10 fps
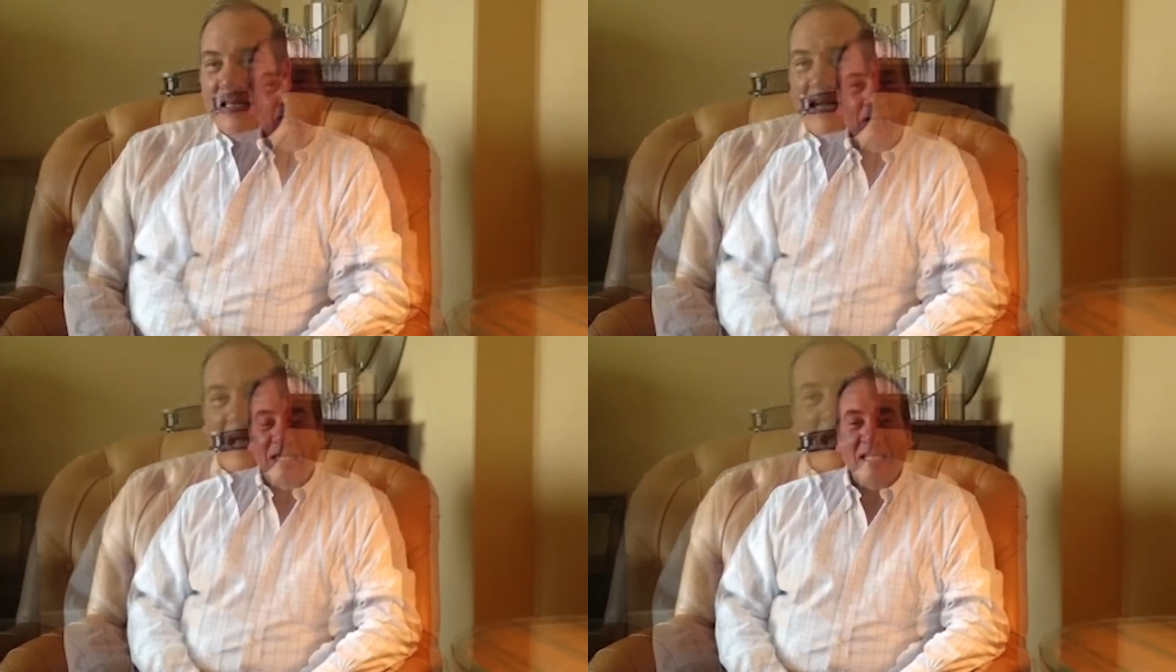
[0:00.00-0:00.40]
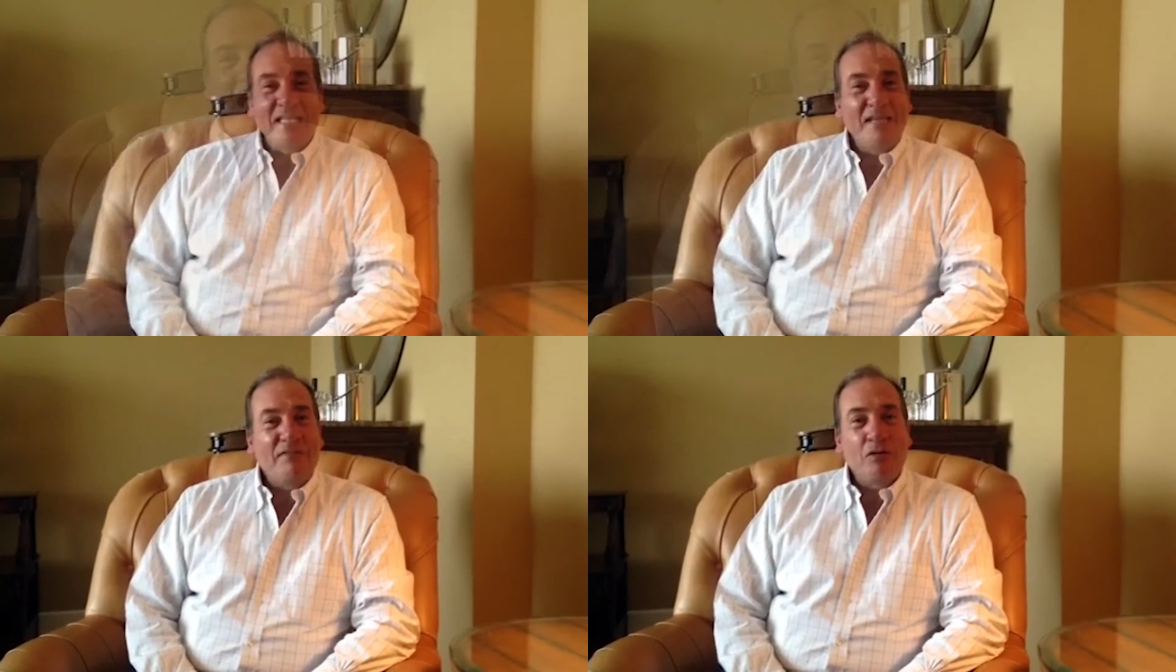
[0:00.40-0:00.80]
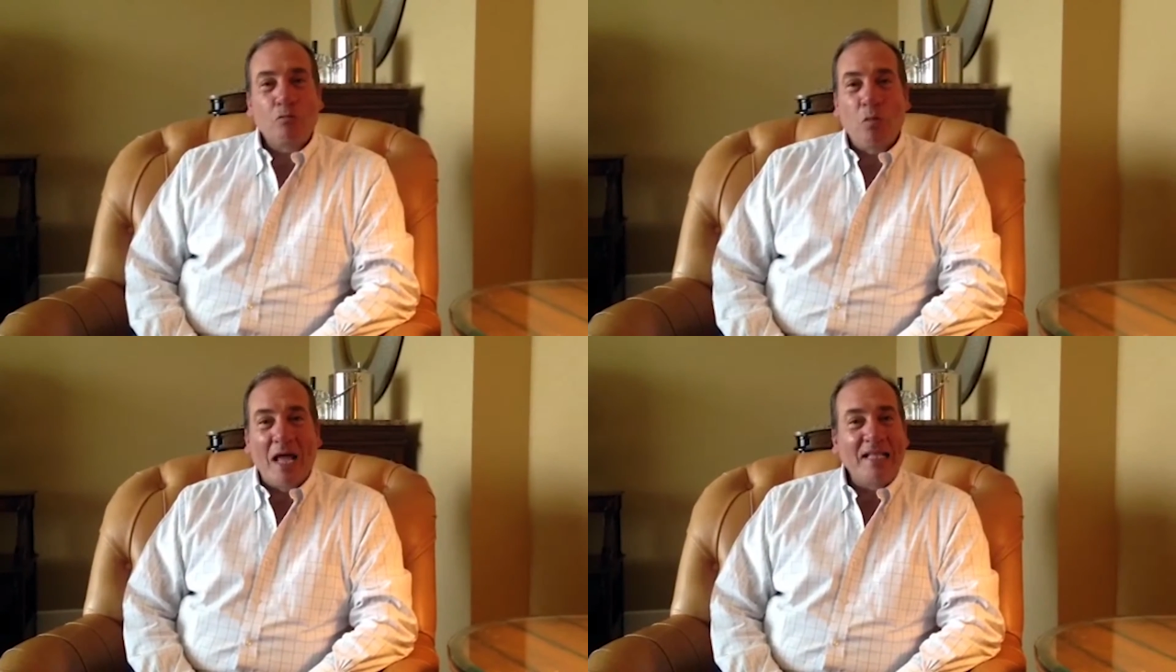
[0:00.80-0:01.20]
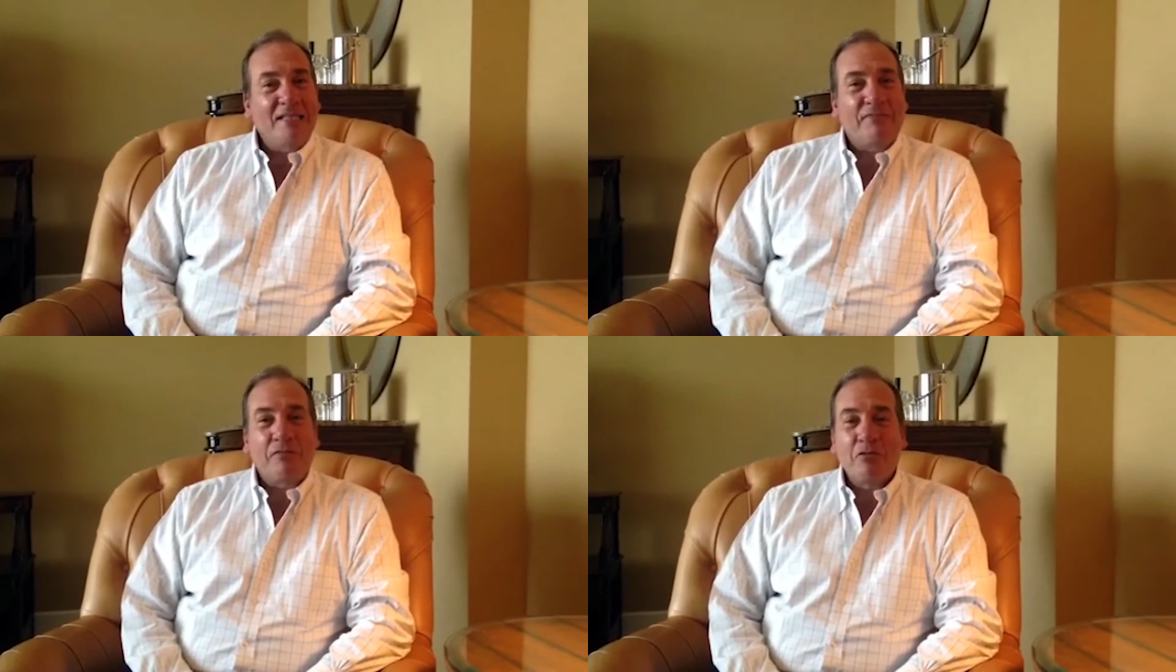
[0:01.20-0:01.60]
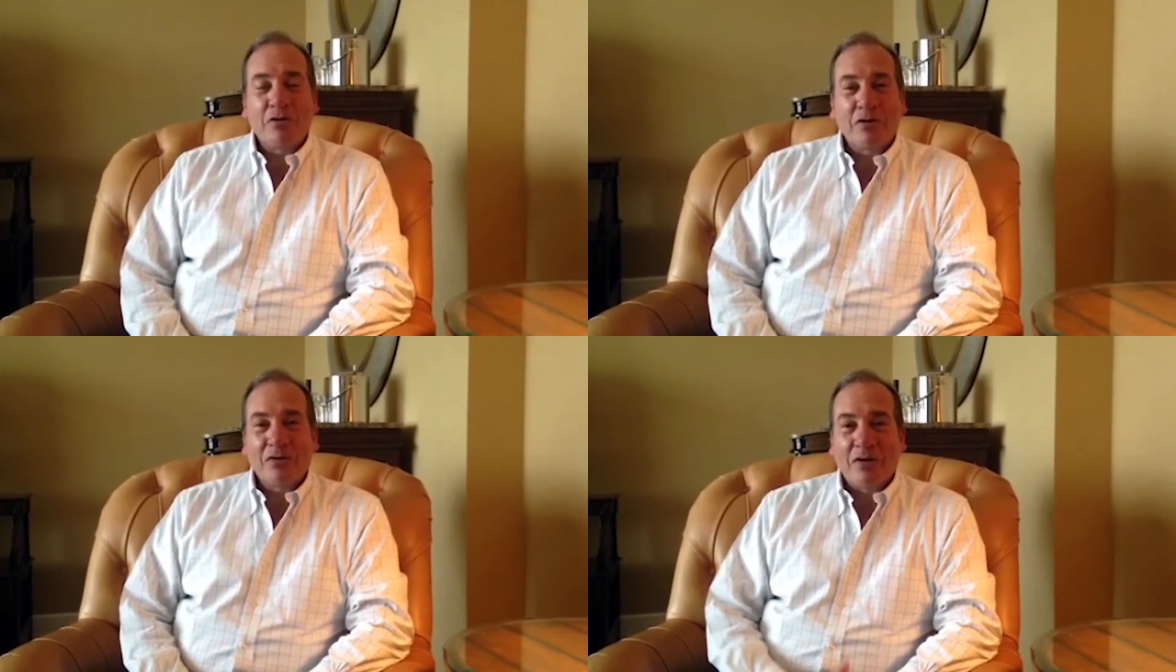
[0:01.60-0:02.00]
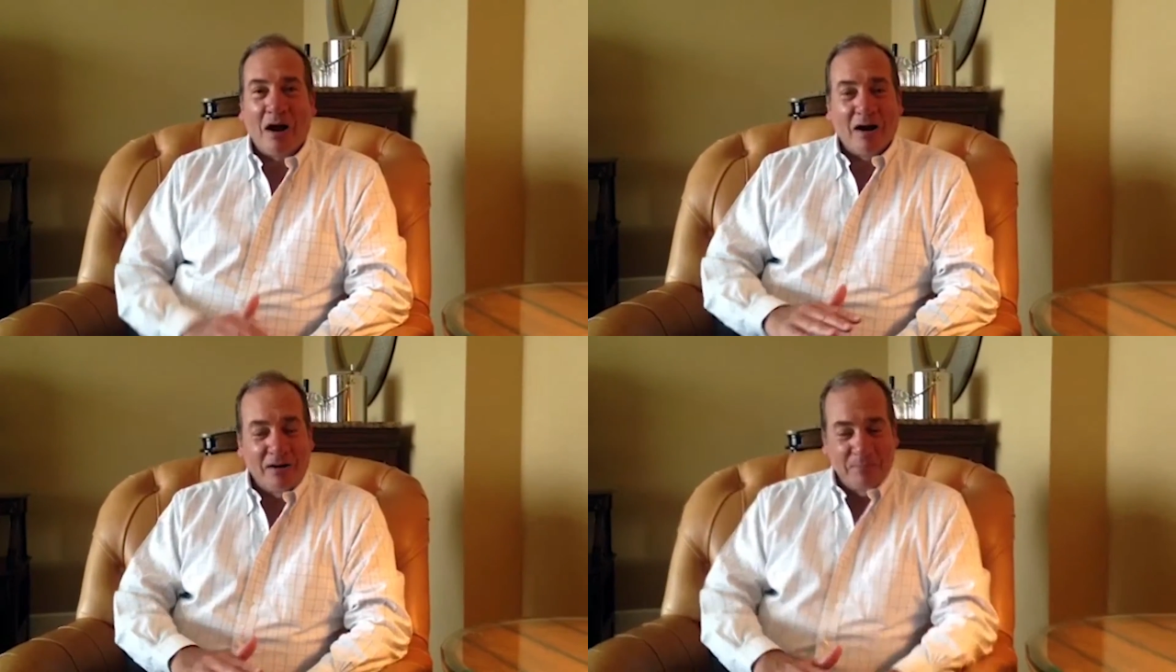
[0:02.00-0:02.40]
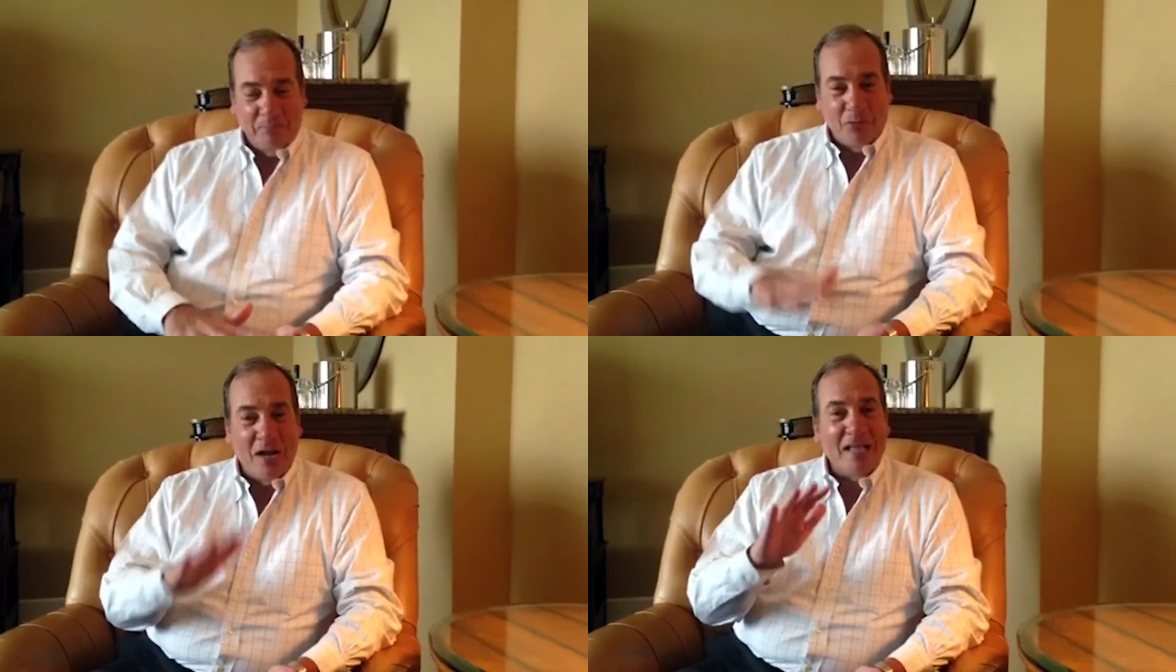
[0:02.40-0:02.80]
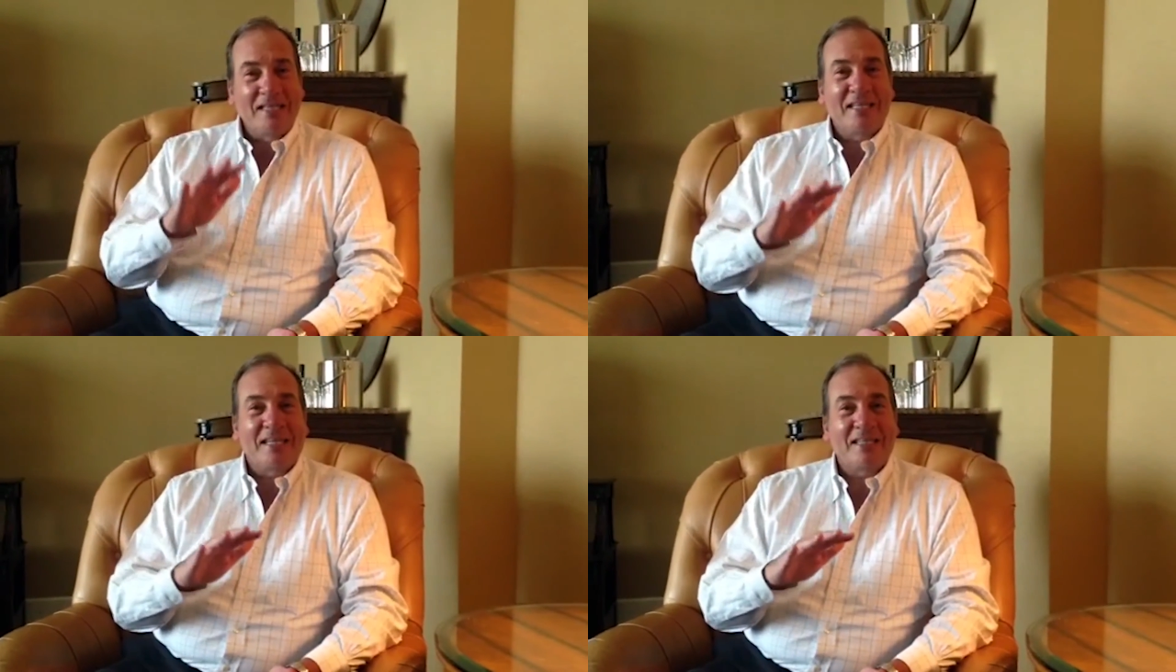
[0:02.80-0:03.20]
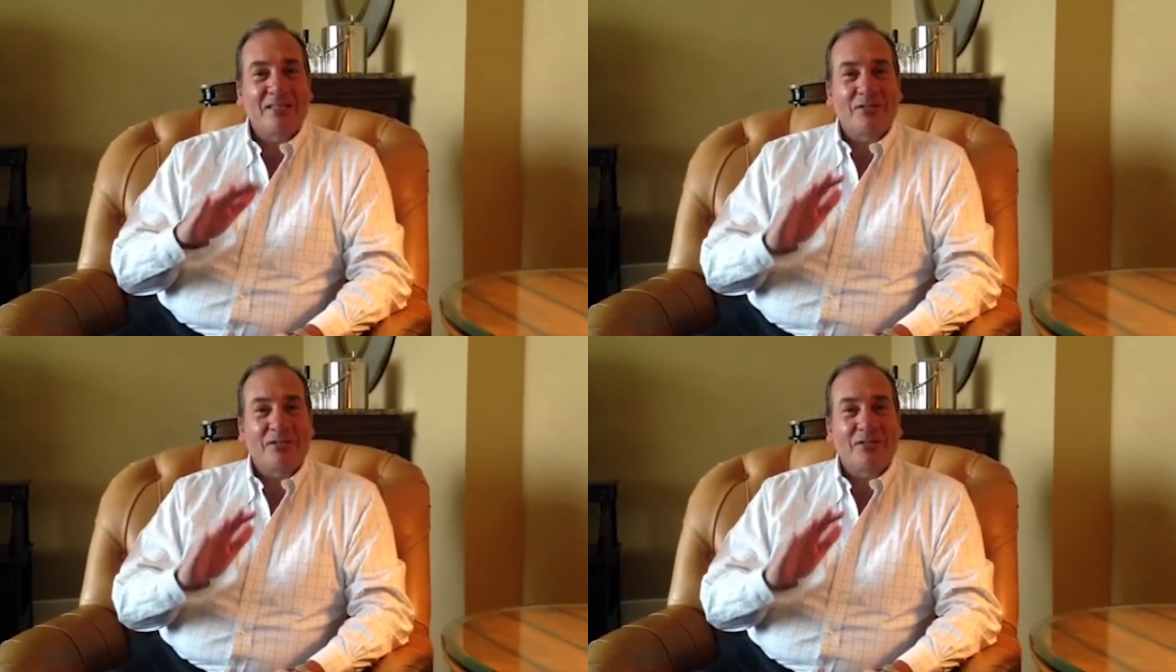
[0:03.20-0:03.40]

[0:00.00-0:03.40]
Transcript: We didn't even wait for our bread uh,